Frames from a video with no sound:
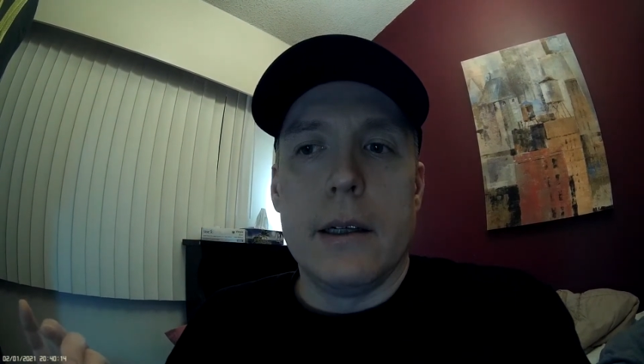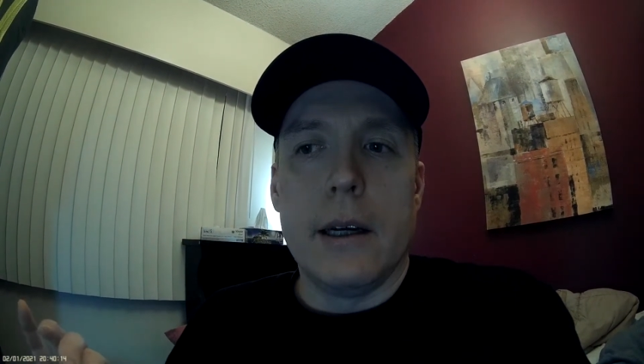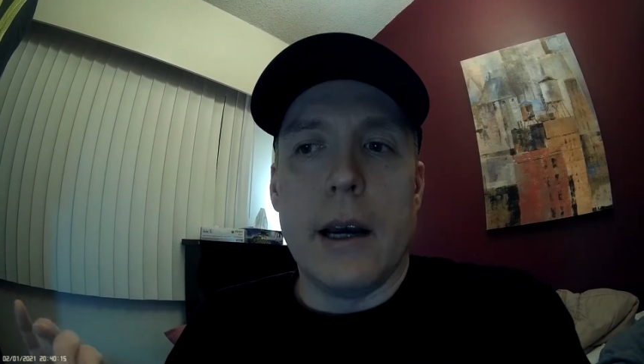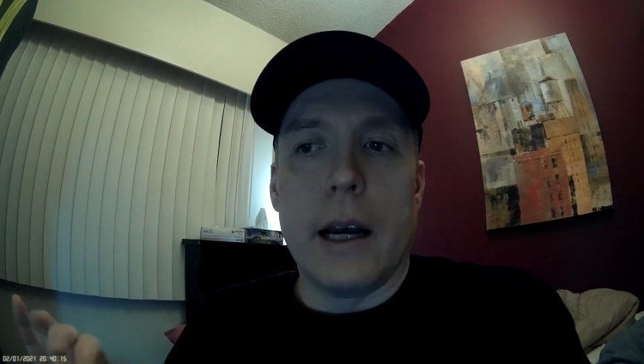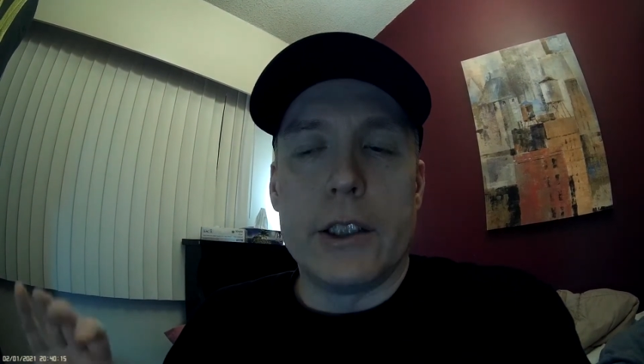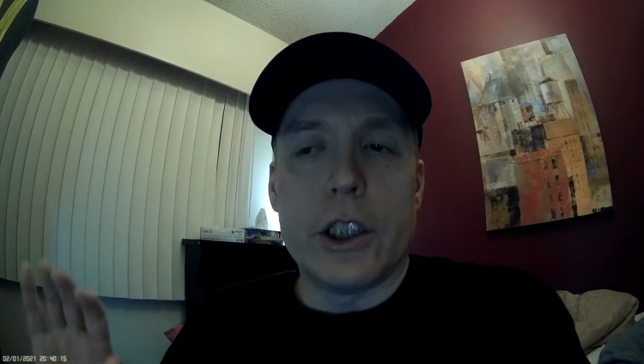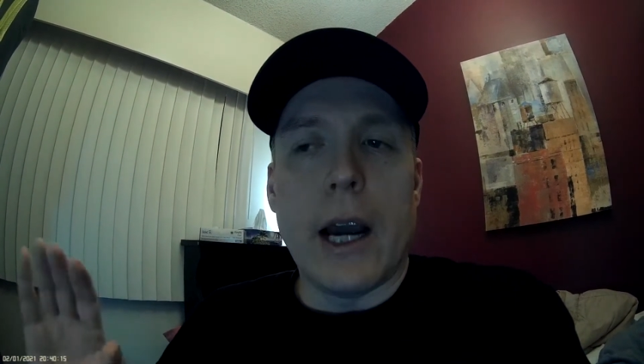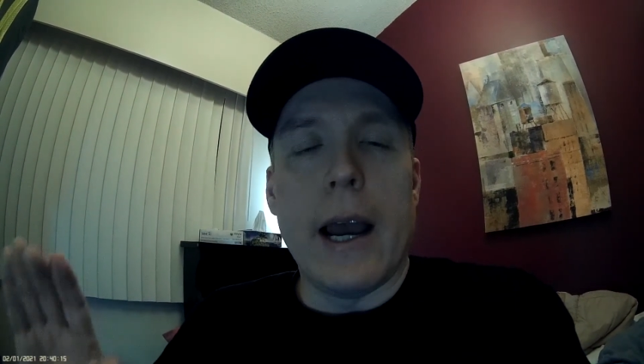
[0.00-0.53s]

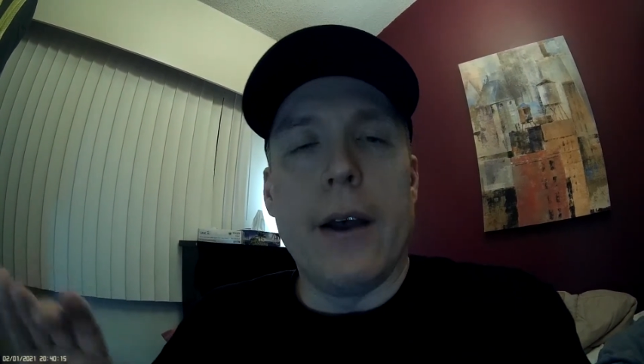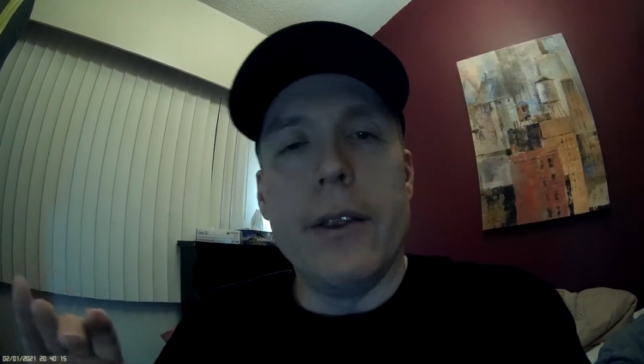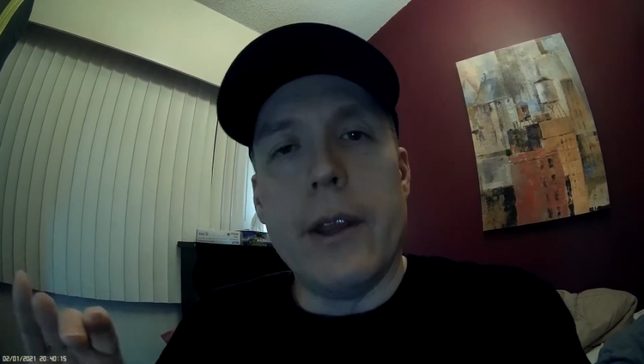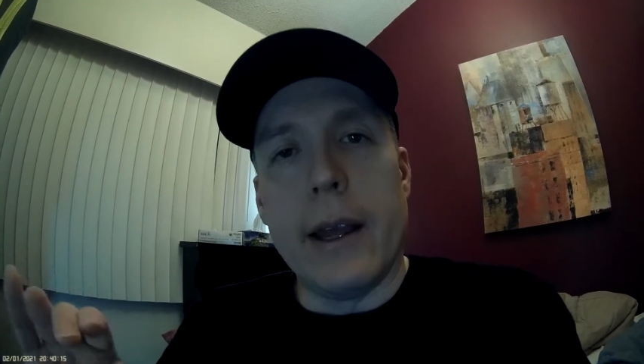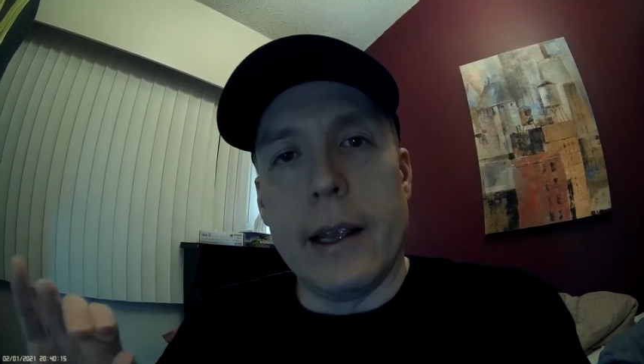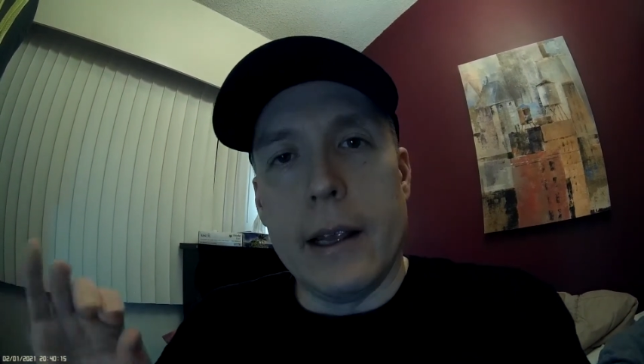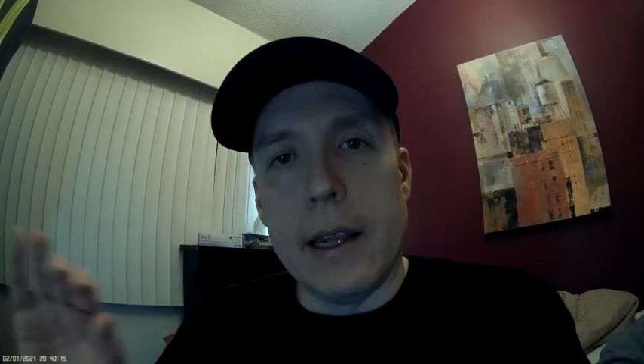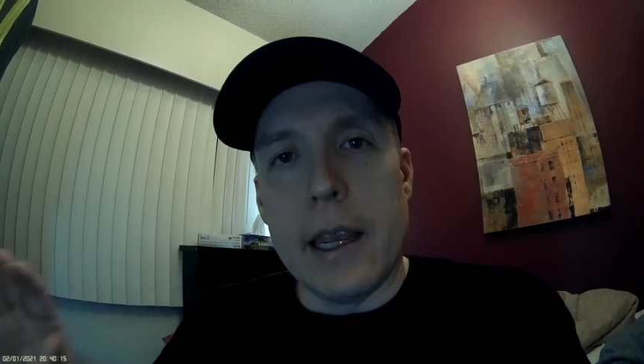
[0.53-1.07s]
a child
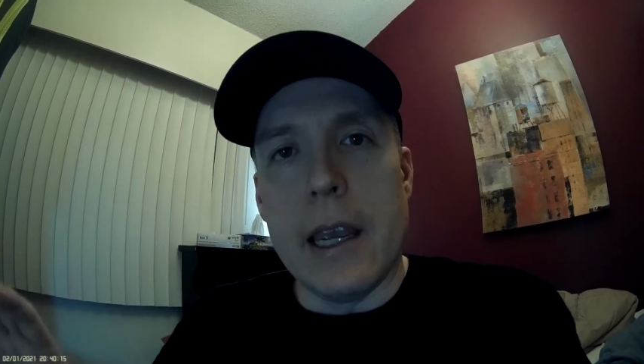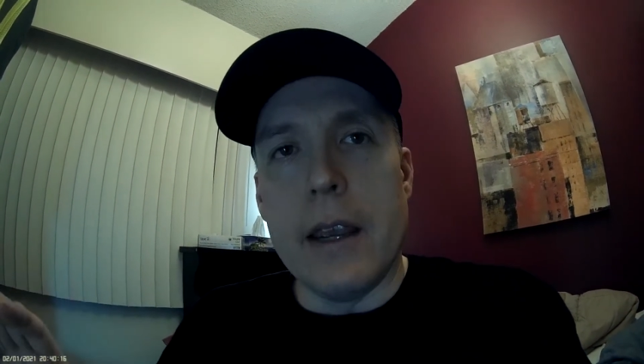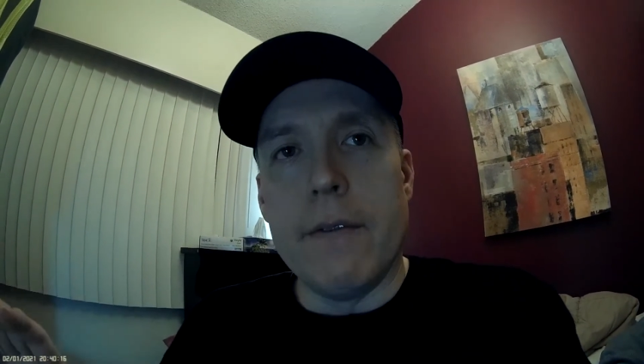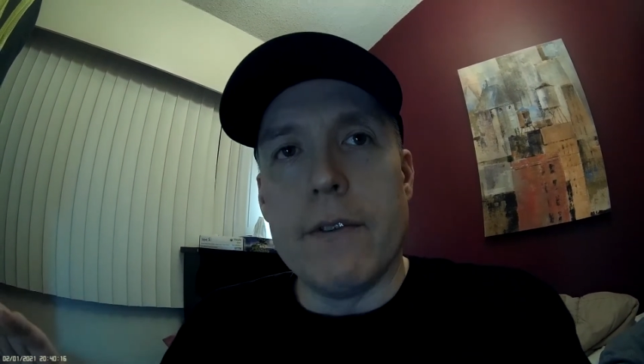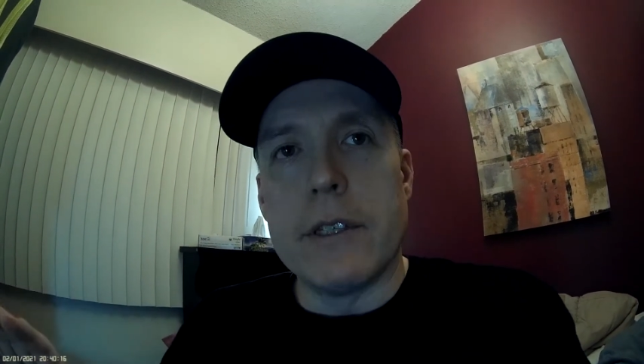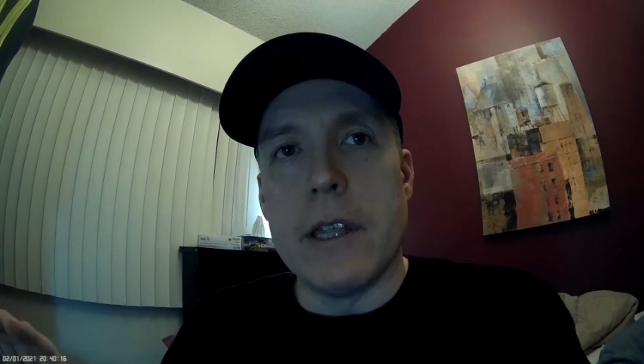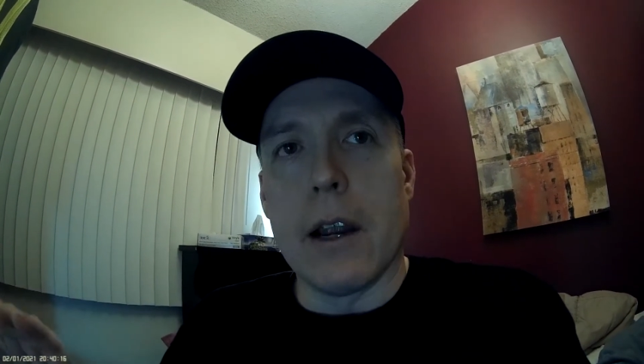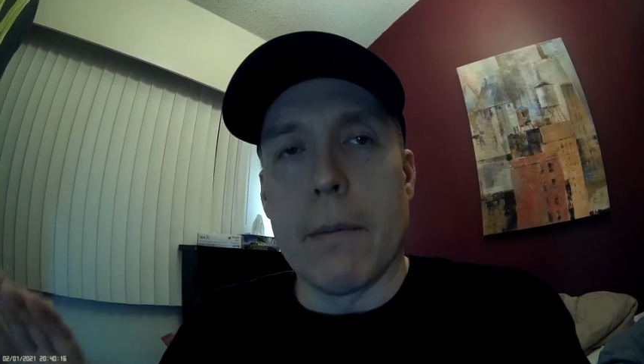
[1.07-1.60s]
that
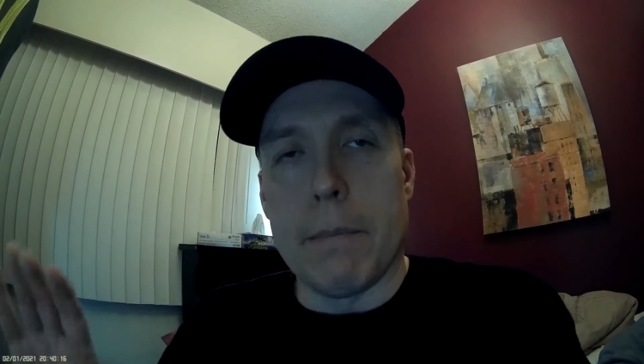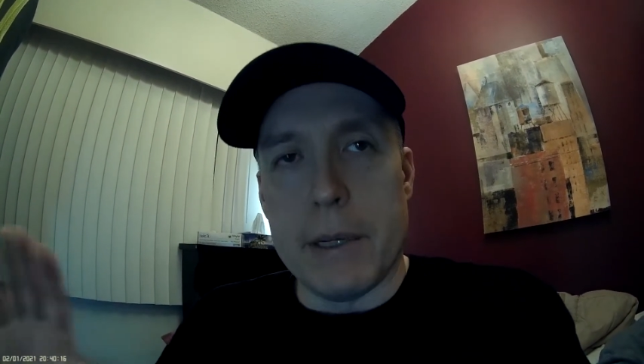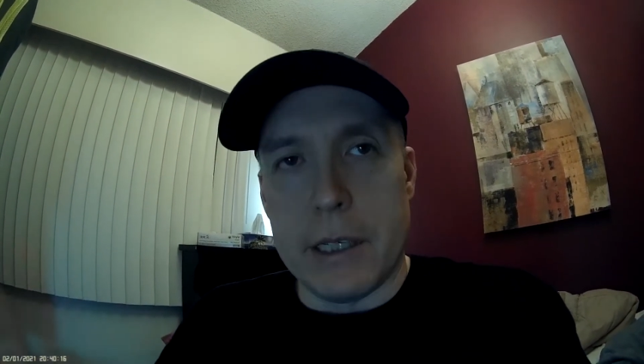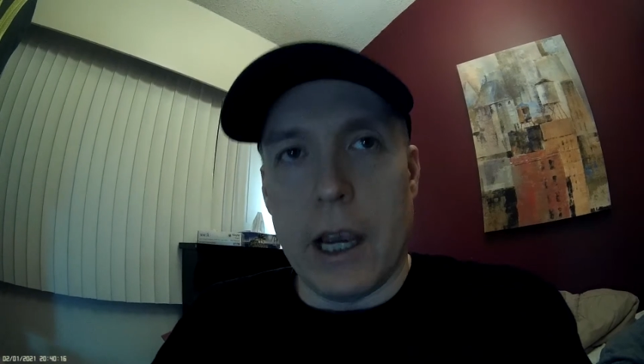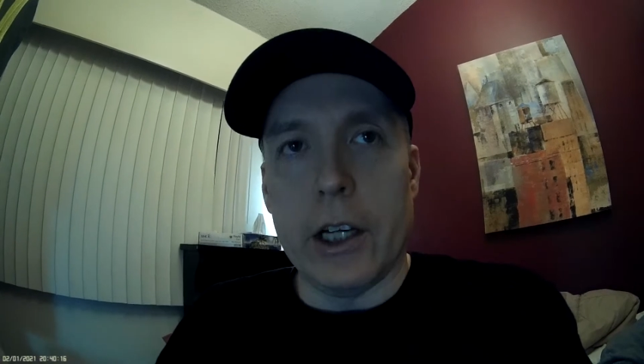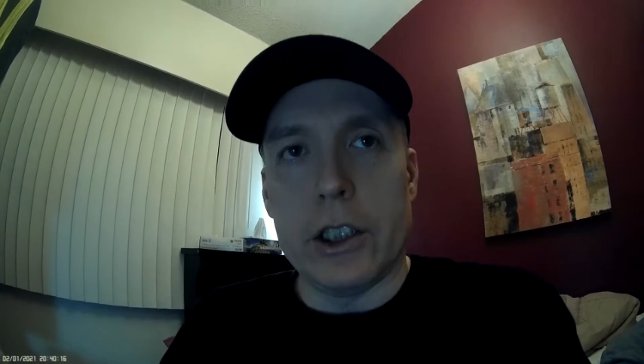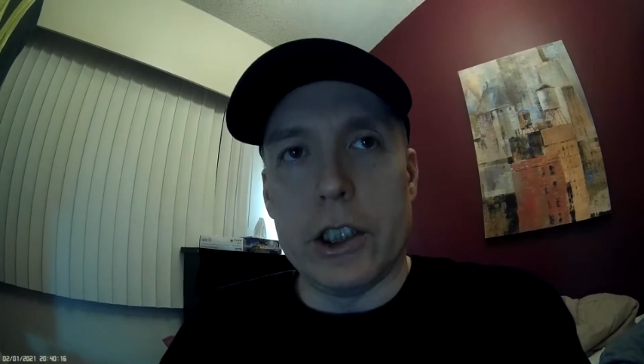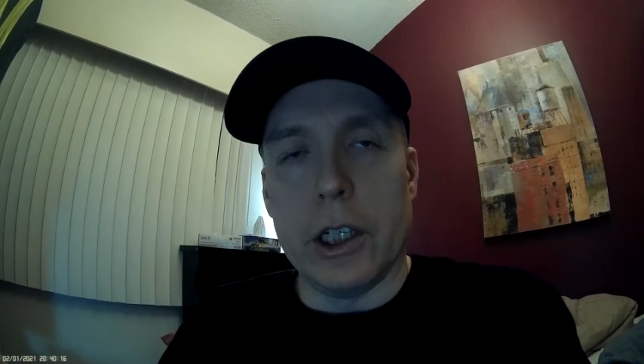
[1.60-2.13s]
leaves their
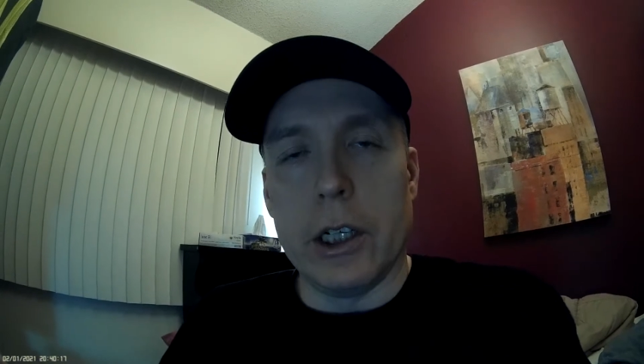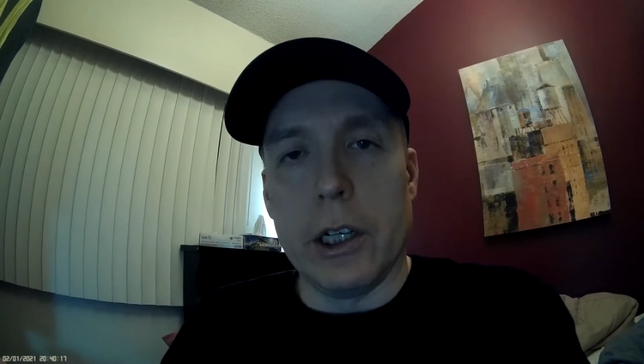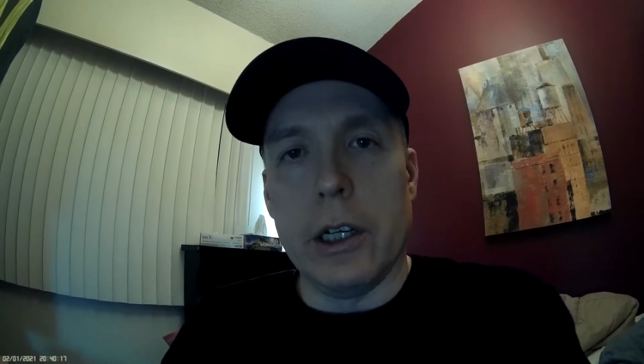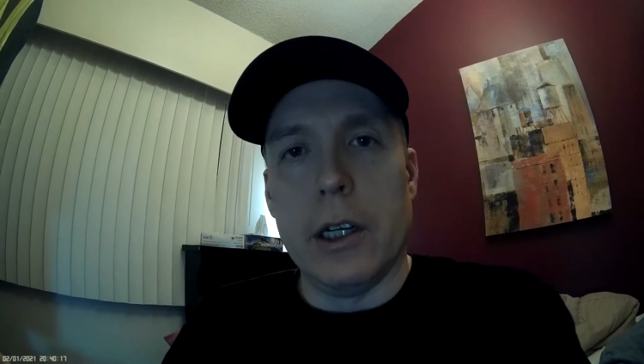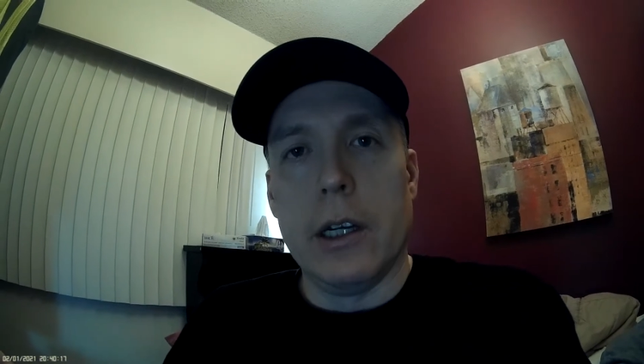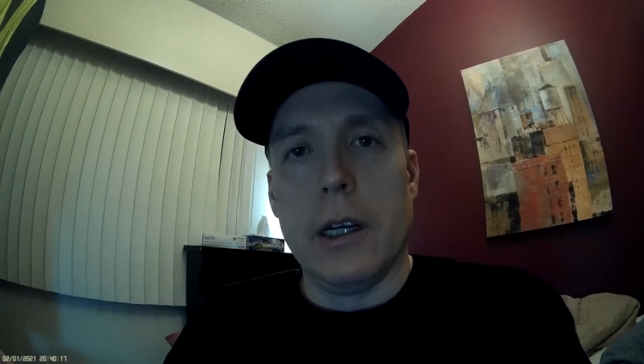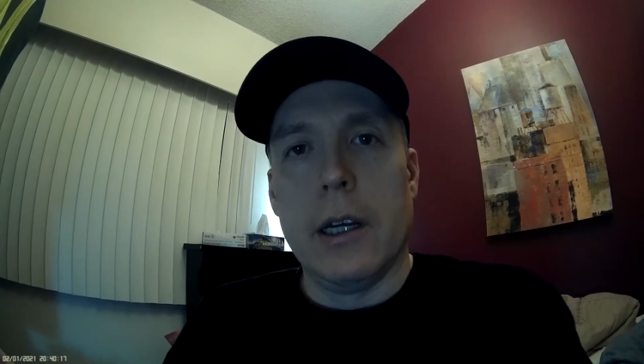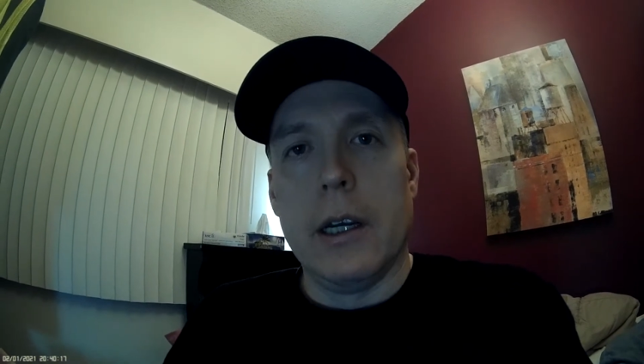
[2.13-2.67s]
possession